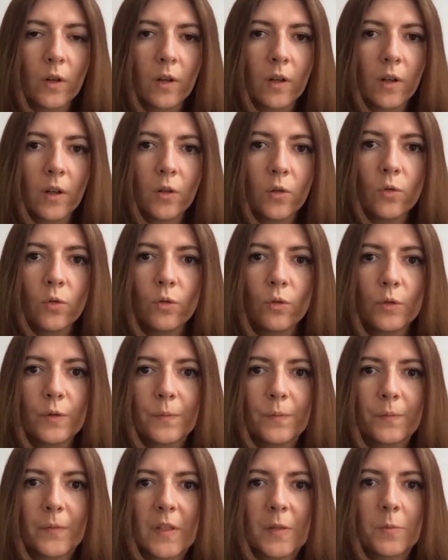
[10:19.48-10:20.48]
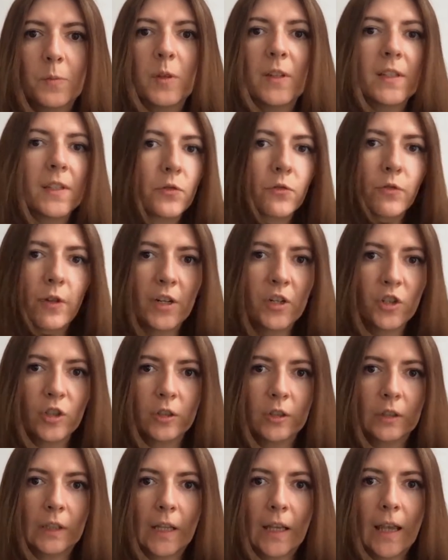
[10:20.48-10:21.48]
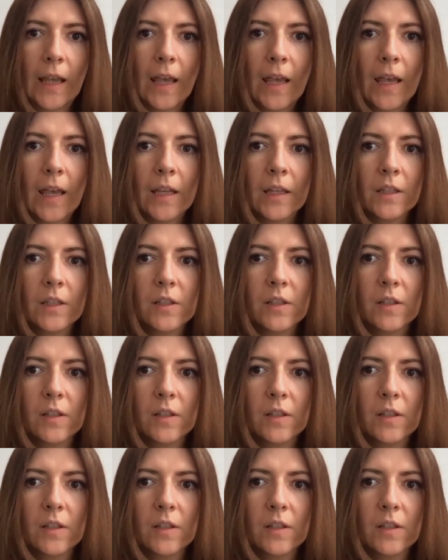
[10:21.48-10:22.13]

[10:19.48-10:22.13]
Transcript: who speaks Russian, and